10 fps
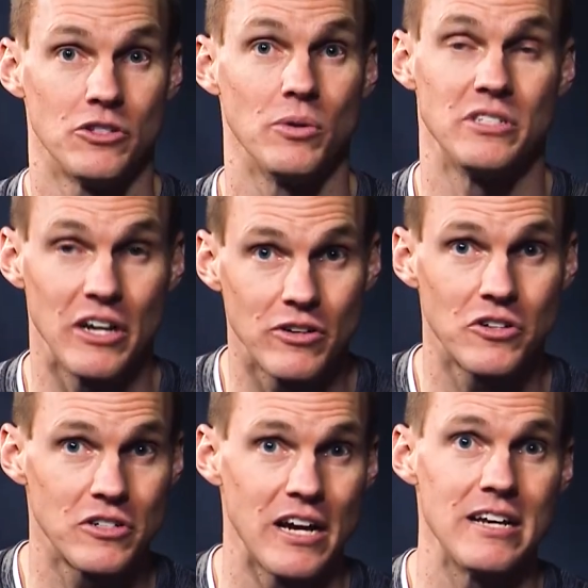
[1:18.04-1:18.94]
So in Secret
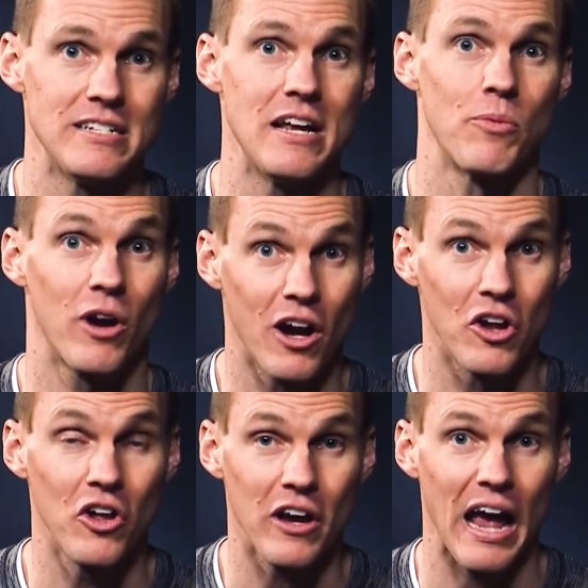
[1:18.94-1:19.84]
Church 18, we're going
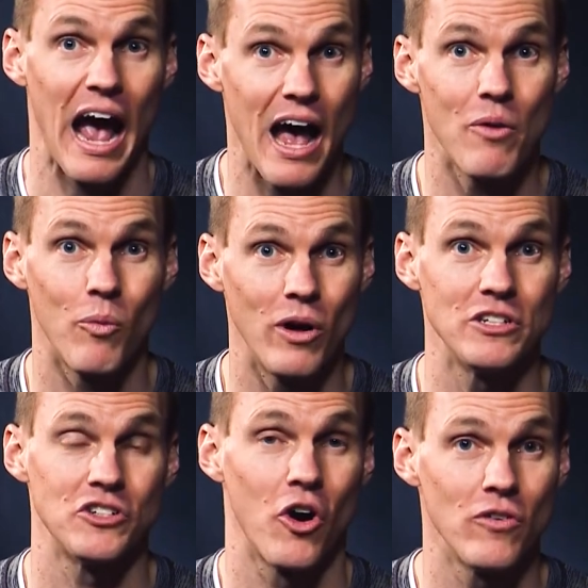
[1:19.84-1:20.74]
to look at what
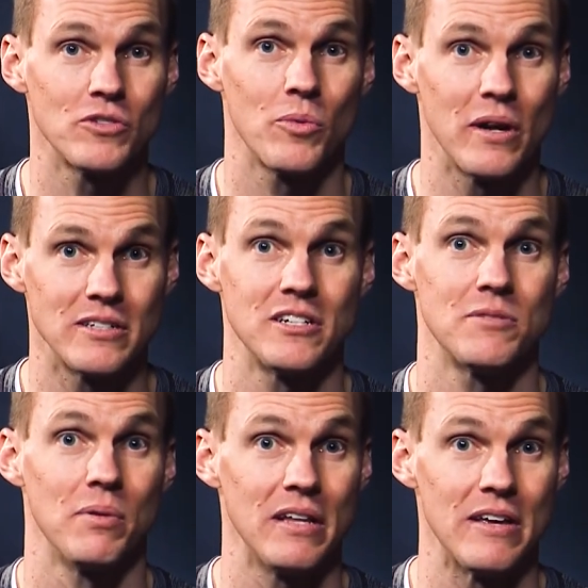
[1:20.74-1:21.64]
Jehovah's Witnesses
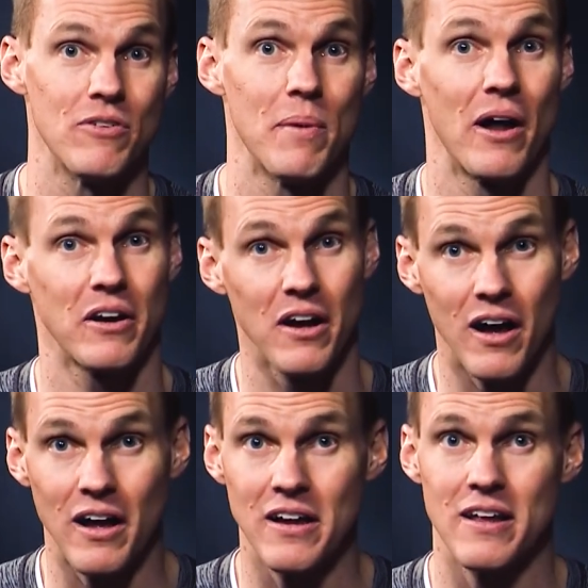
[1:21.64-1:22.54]
believe about
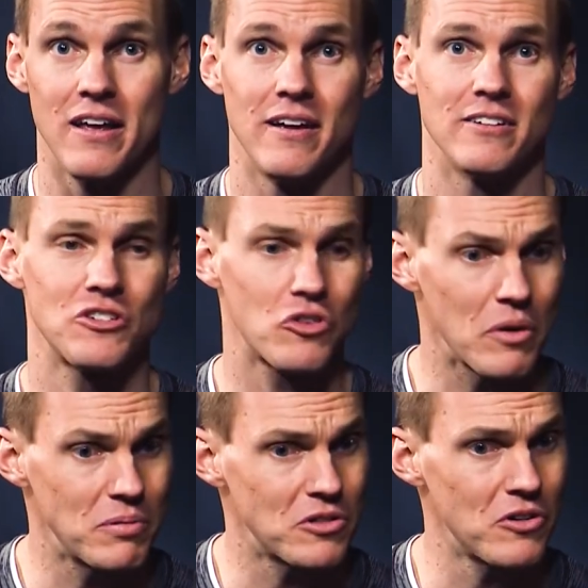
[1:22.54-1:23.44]
God,
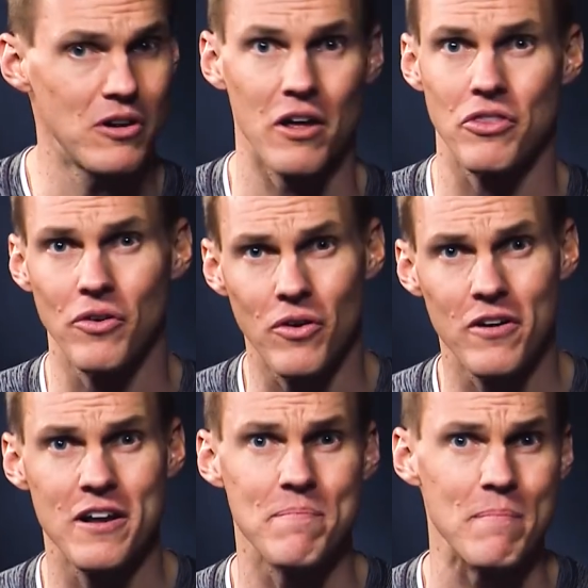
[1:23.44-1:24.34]
Scripture,
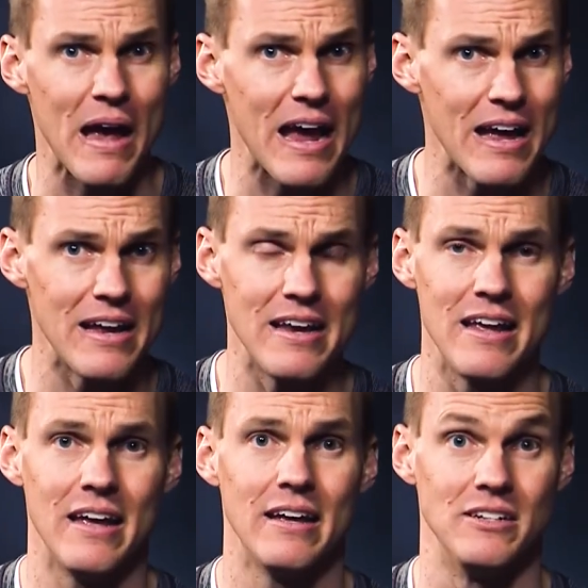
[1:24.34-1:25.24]
authority, man,
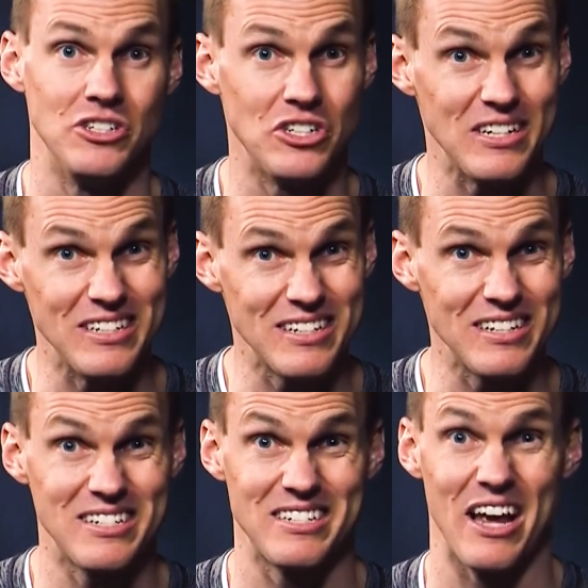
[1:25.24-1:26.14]

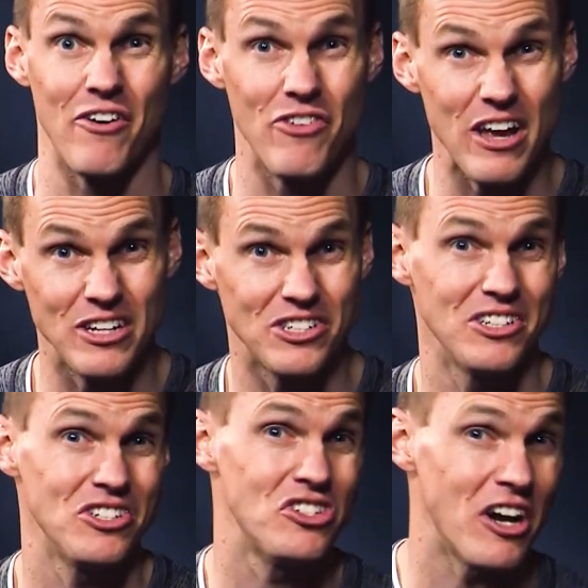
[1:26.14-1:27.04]
Jesus,
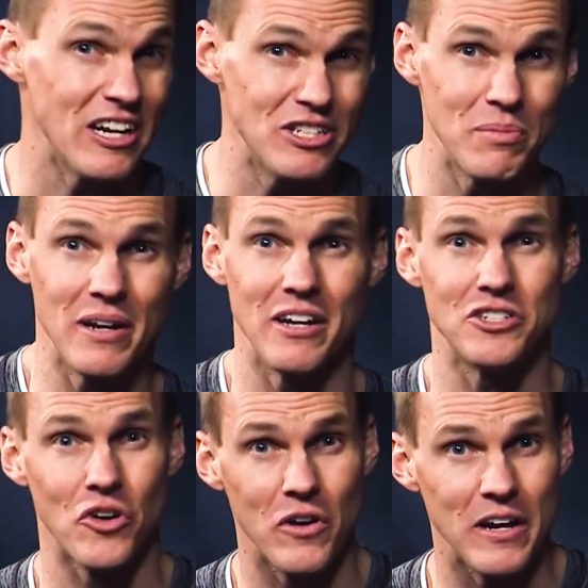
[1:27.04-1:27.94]
salvation, judgment,
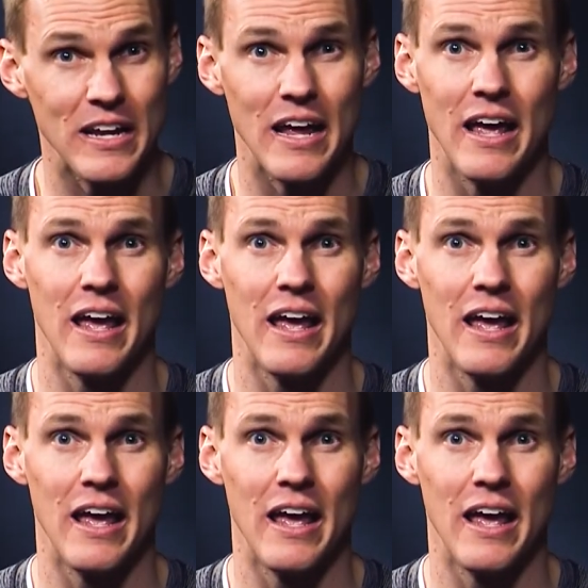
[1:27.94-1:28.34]
eternity.